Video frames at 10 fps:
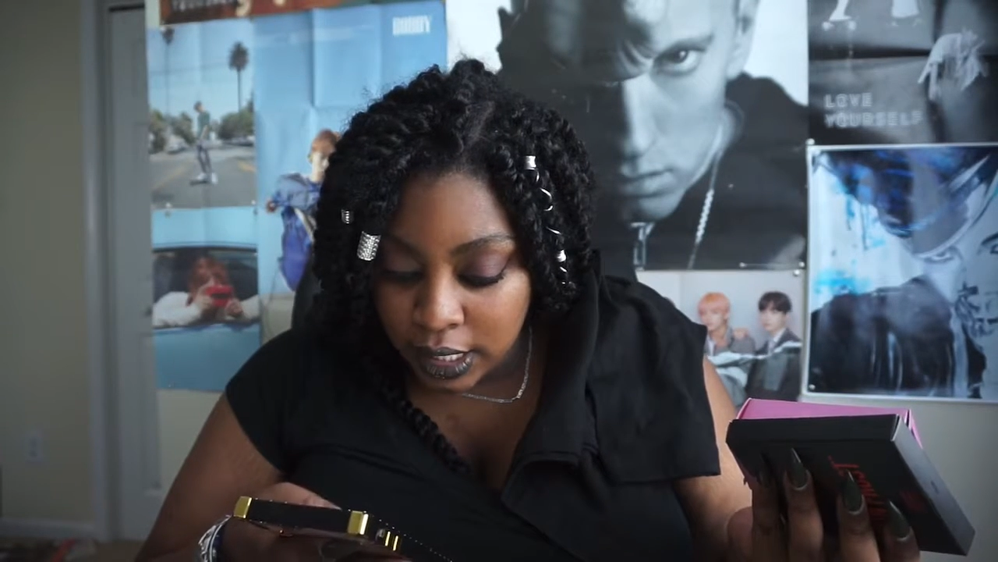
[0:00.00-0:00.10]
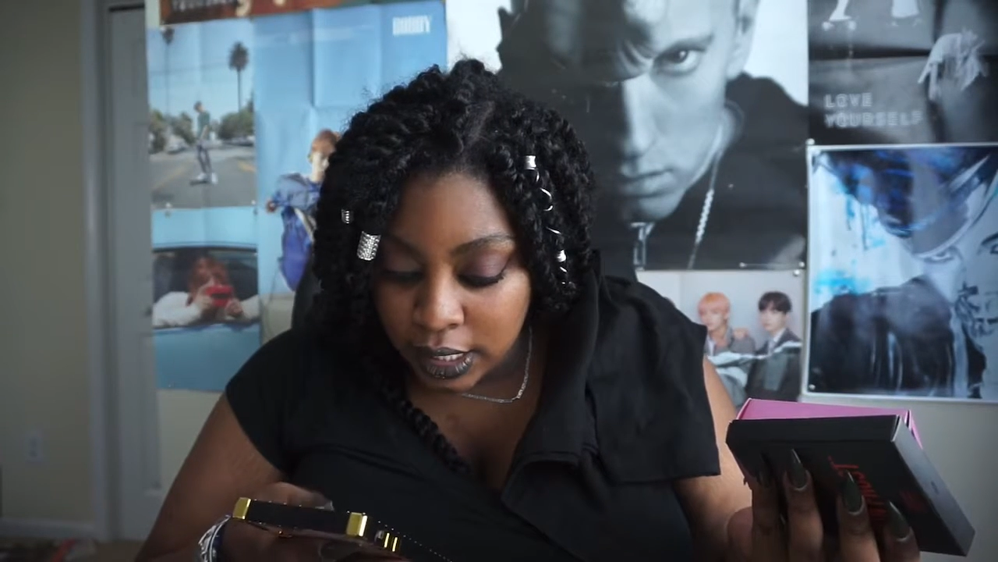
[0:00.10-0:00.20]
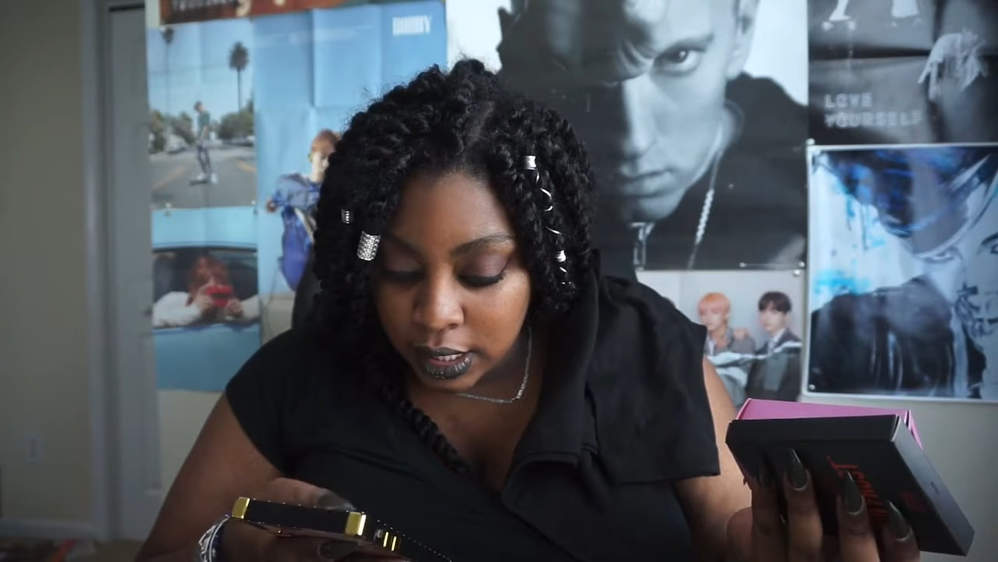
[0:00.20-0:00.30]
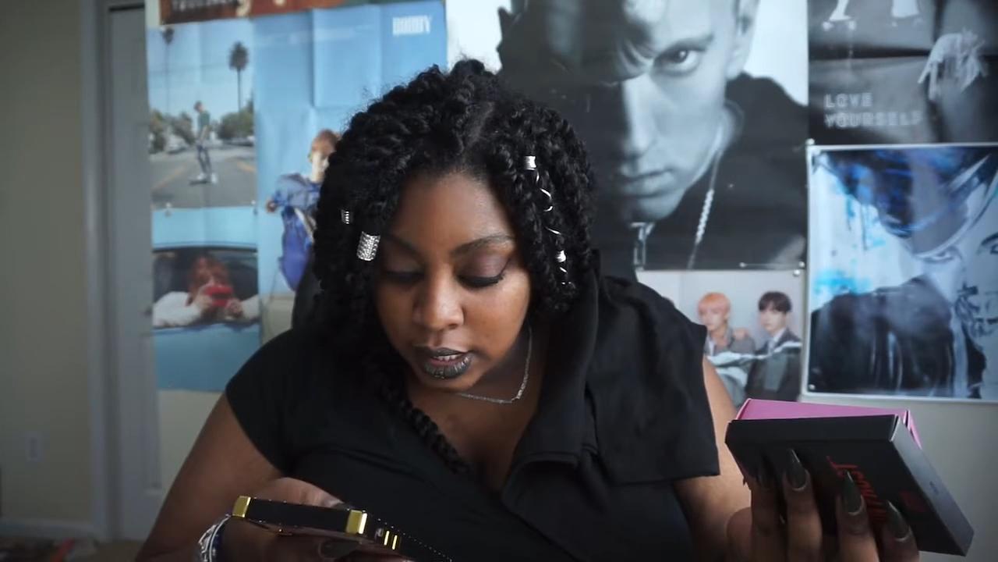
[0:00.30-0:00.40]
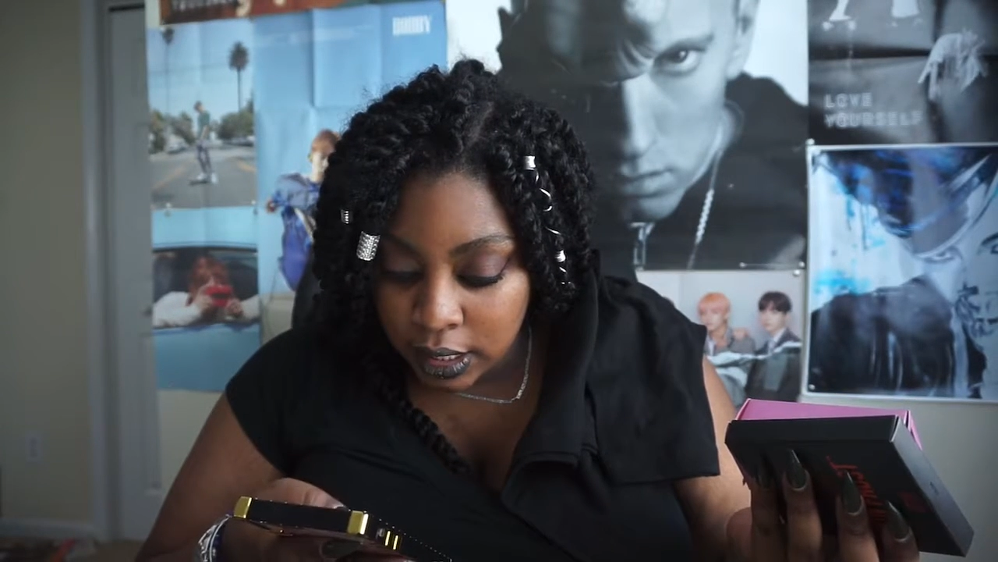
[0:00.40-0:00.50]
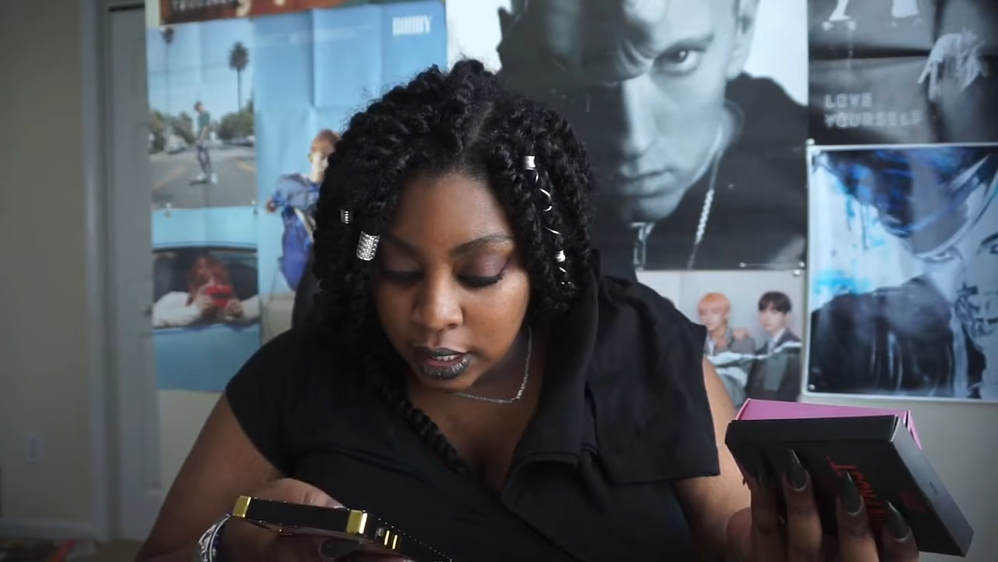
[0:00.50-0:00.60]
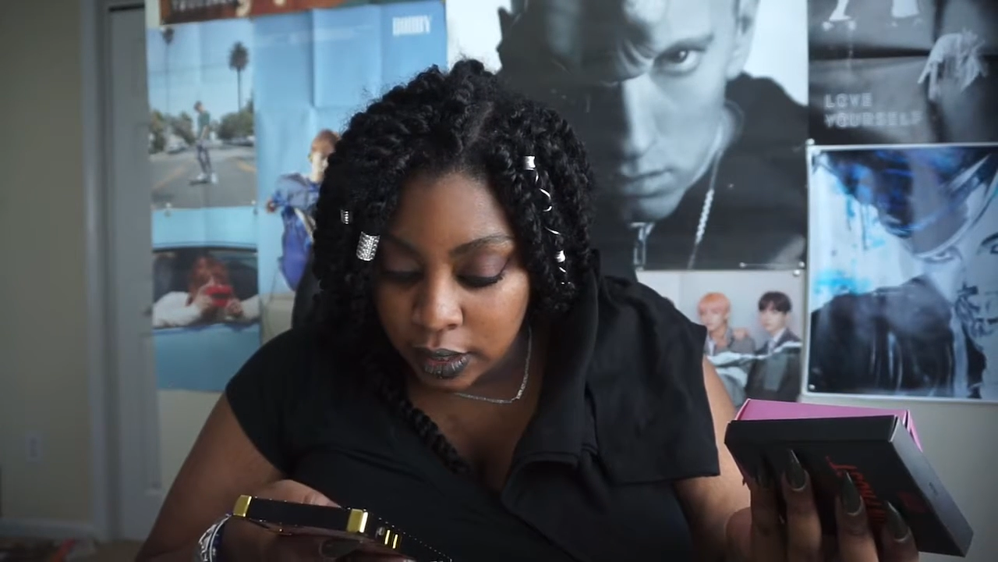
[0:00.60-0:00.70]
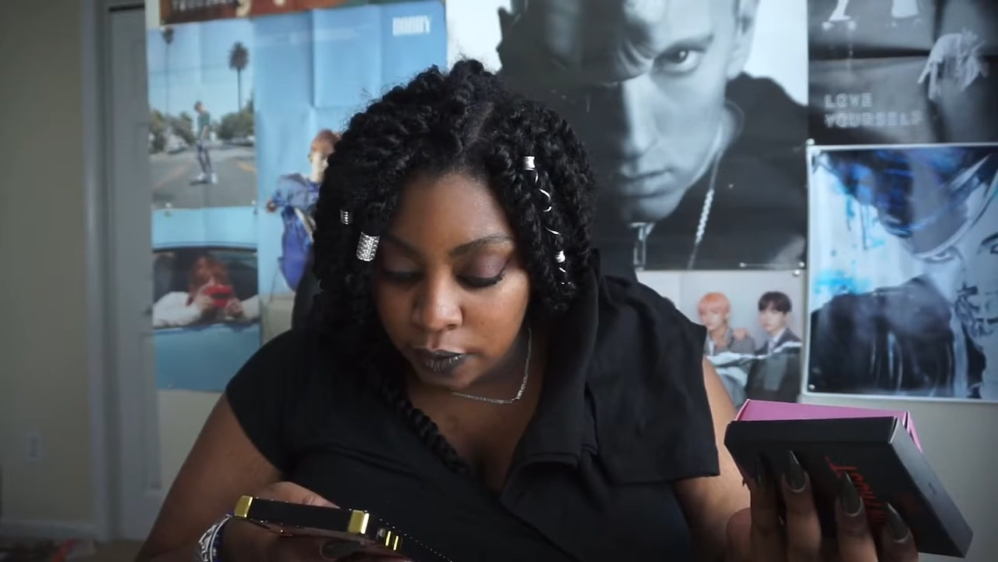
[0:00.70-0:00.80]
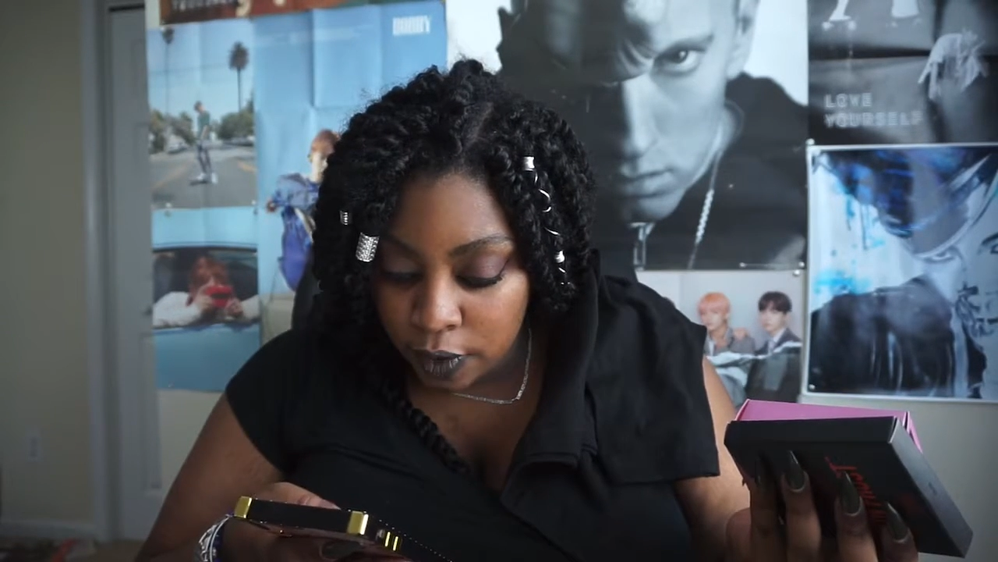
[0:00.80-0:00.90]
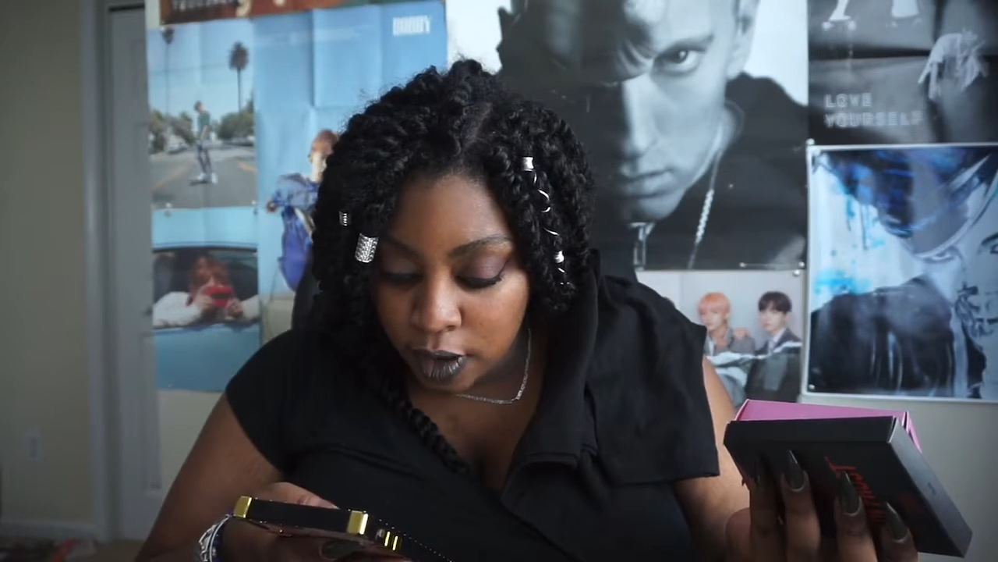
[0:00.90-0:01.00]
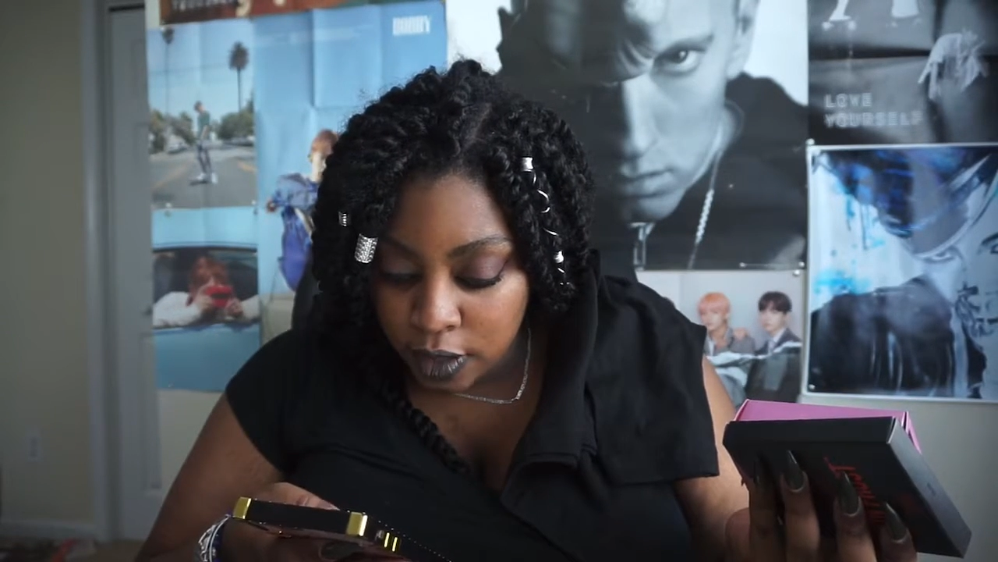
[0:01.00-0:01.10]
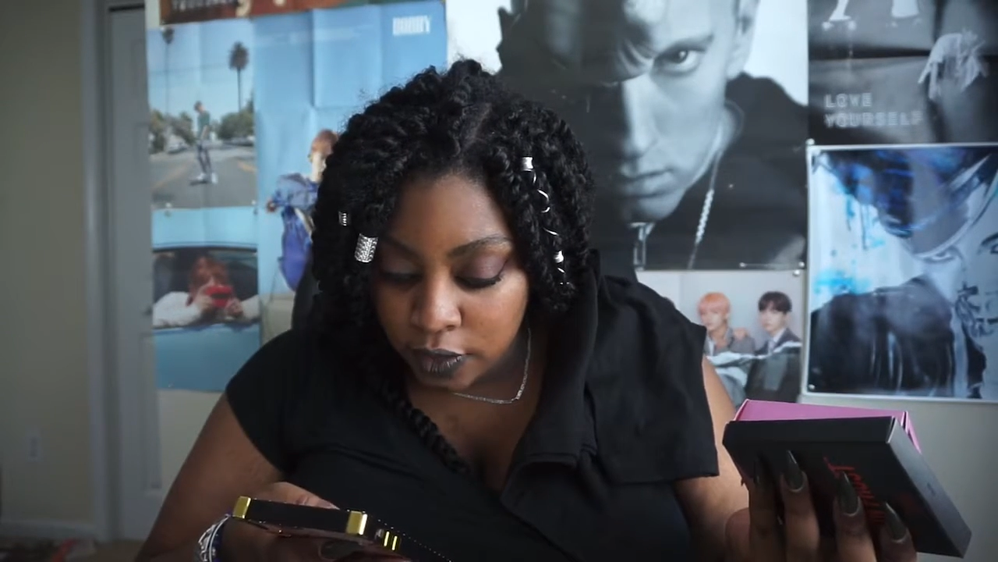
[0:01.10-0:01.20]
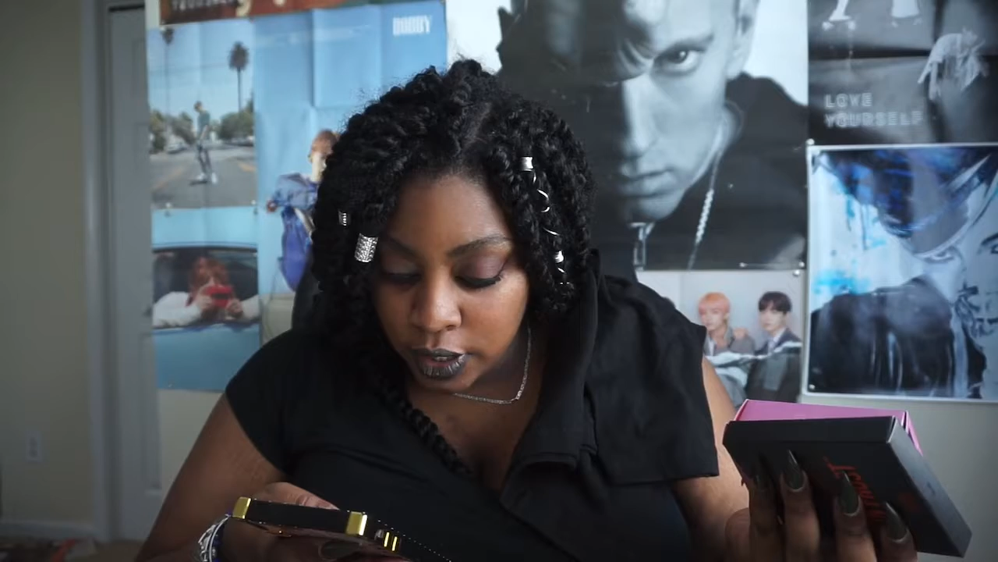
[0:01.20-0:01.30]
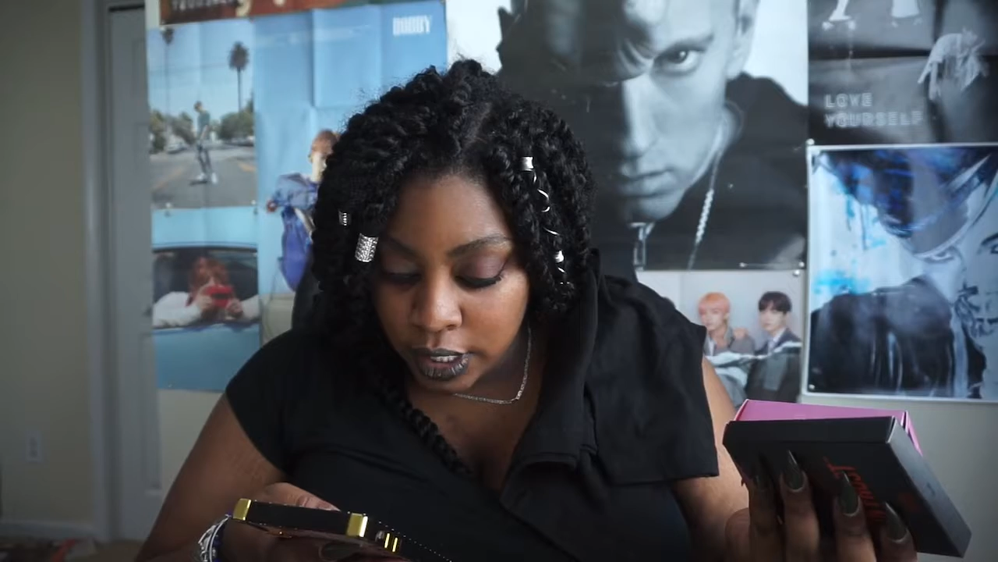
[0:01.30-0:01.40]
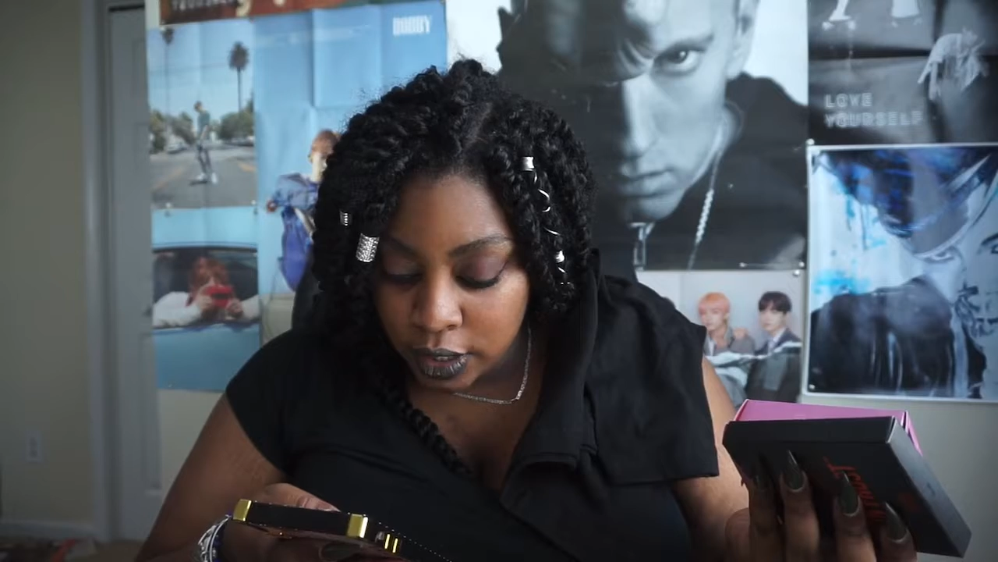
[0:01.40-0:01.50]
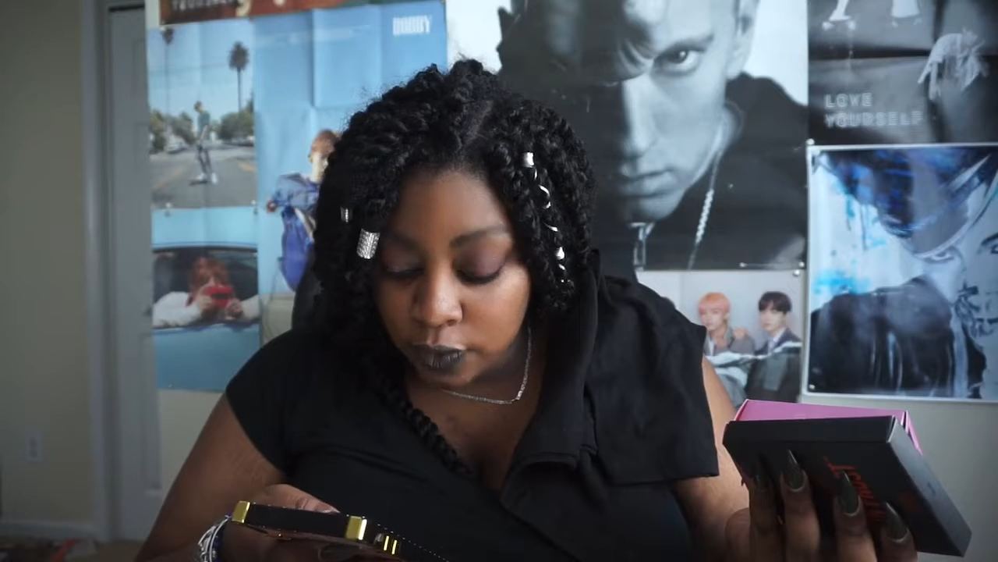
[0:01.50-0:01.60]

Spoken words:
the Skin Frost retails